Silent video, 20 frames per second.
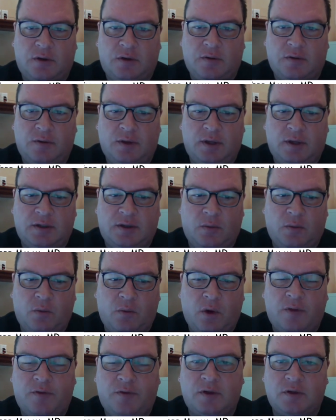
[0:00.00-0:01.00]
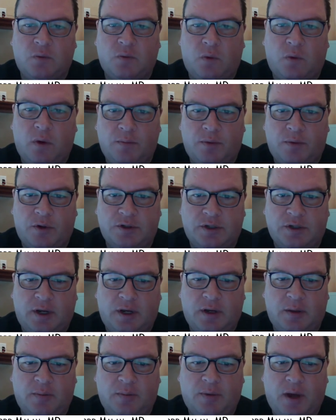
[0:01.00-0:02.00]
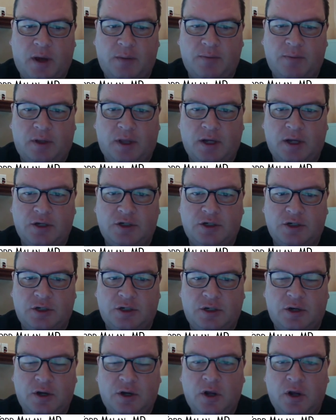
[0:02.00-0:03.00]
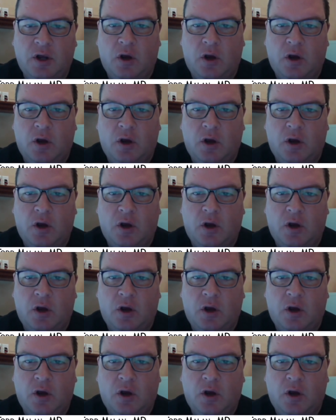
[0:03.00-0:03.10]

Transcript: shown that the wealthiest 1% of the population